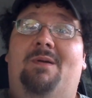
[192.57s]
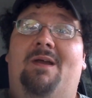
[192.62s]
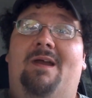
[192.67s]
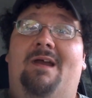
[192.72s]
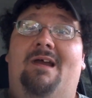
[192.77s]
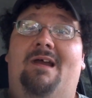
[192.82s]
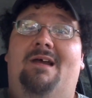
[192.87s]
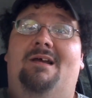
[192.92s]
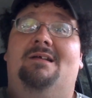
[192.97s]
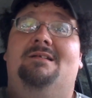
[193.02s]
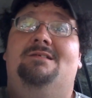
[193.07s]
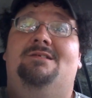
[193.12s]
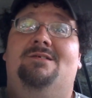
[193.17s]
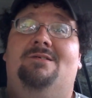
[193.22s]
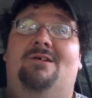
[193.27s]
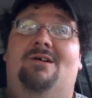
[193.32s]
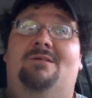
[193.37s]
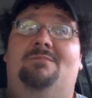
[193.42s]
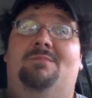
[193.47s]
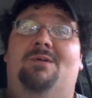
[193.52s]
pads
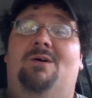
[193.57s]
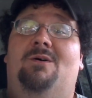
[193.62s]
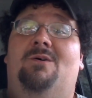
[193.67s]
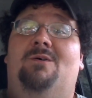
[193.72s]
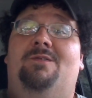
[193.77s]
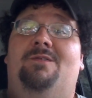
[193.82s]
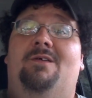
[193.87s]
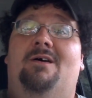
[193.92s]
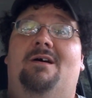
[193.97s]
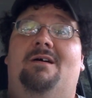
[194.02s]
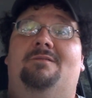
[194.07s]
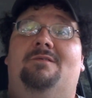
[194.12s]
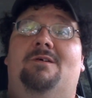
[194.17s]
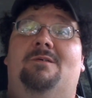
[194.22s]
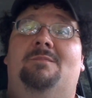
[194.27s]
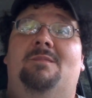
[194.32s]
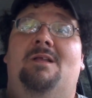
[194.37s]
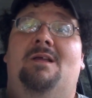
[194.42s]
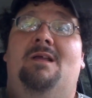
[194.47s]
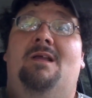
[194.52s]
on both of
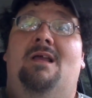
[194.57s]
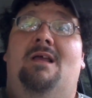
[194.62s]
them,